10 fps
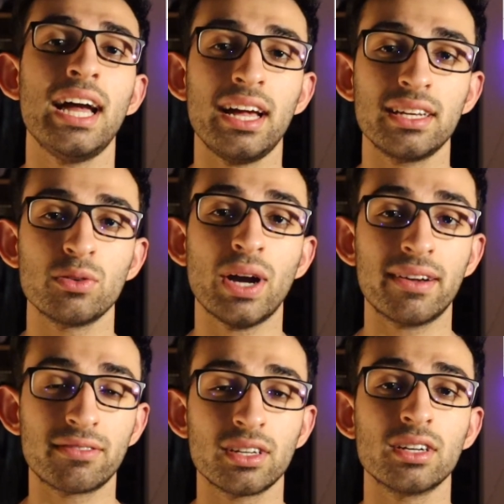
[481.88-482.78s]
and you
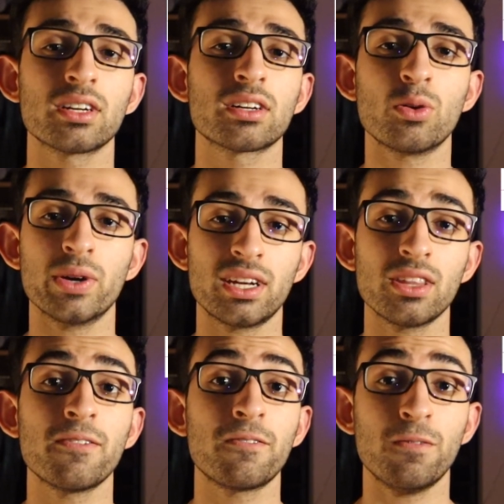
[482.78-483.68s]
have to go into
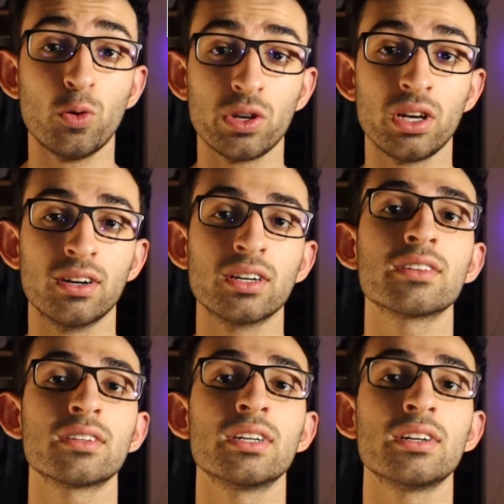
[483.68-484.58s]
the four-year
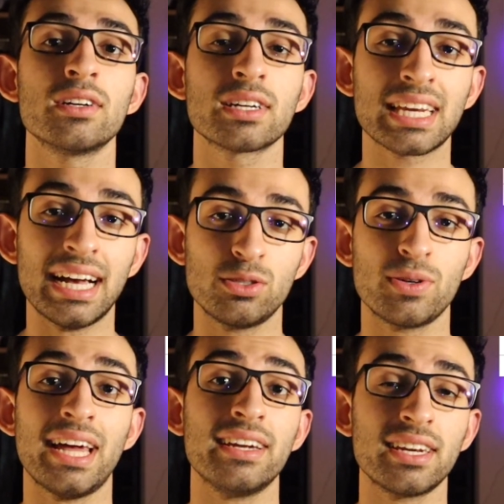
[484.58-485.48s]

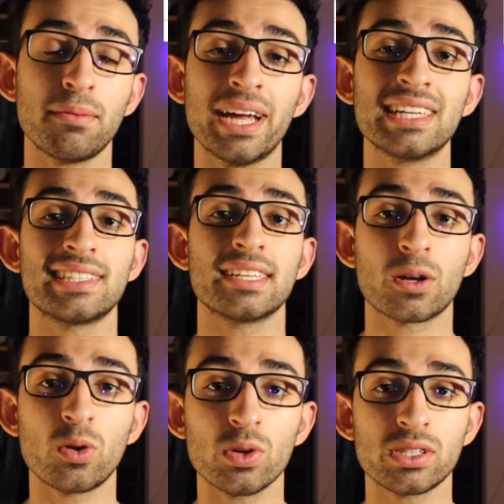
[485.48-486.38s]
graduate entry medicine
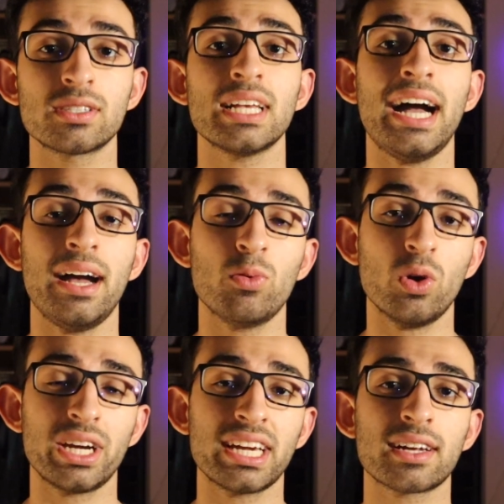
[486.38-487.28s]
course at
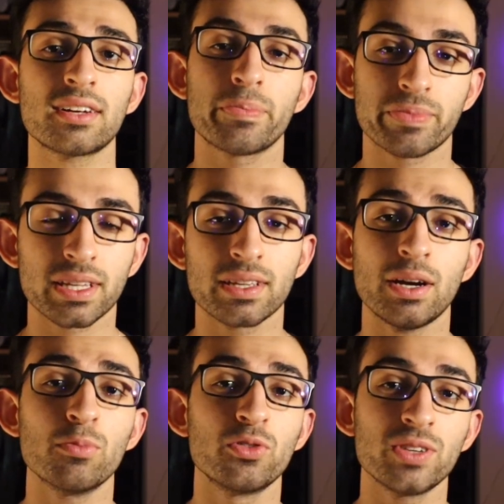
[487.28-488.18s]
Warwick.
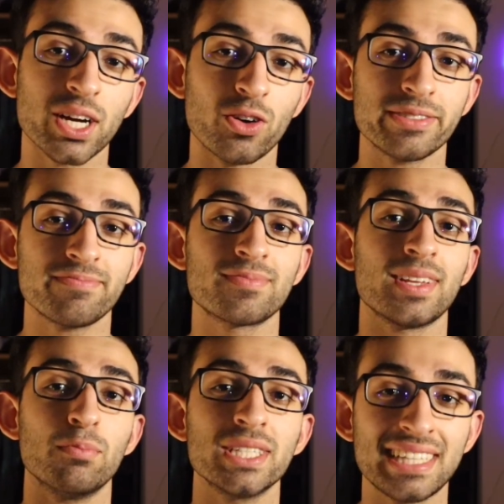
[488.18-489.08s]
Now moving on,
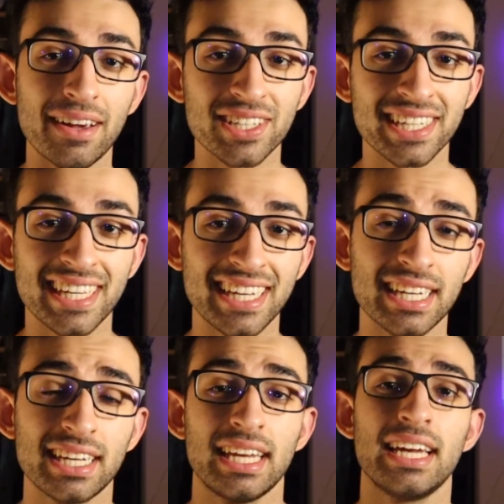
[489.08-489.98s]
number
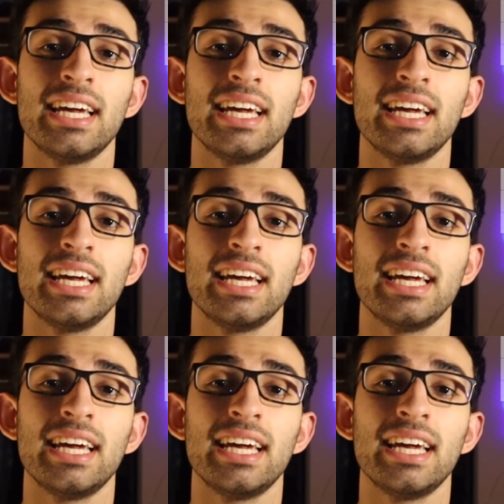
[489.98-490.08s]
17